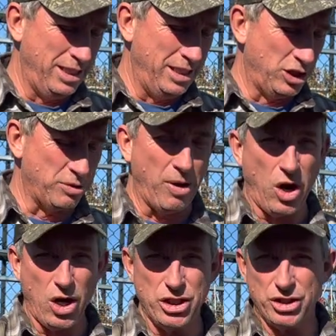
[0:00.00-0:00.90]

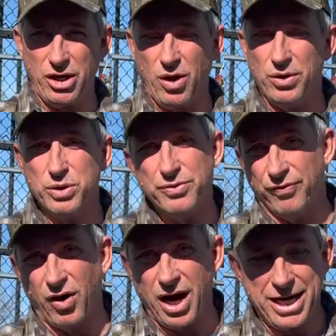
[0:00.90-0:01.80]
Smaragd, all those
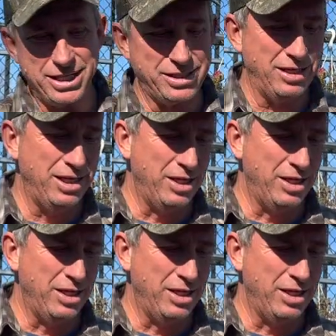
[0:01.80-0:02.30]
varieties.